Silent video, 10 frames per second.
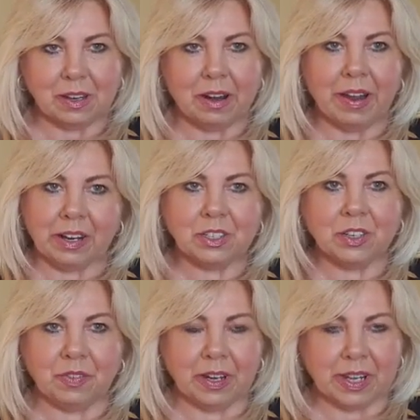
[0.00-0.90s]
our energy
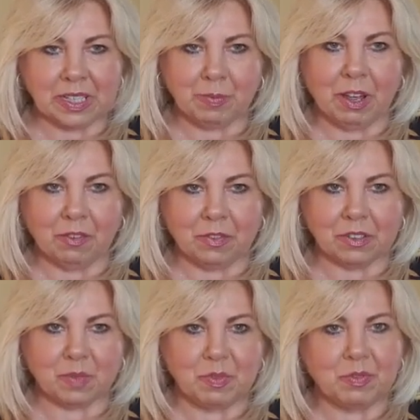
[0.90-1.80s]
field gets blocked
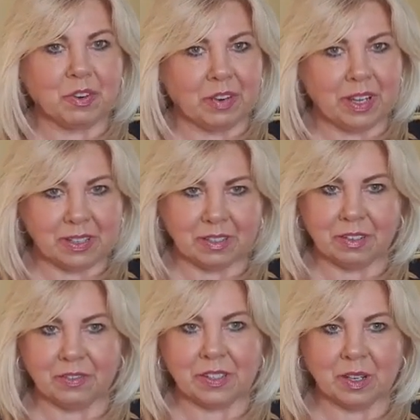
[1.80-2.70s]
first before it hits on
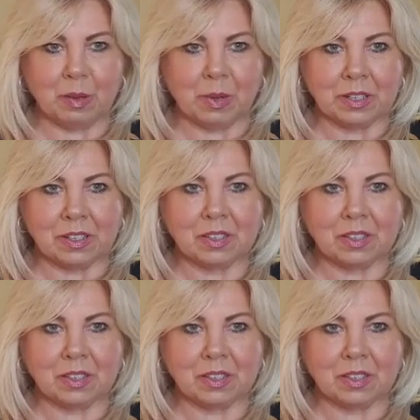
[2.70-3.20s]
our physical body.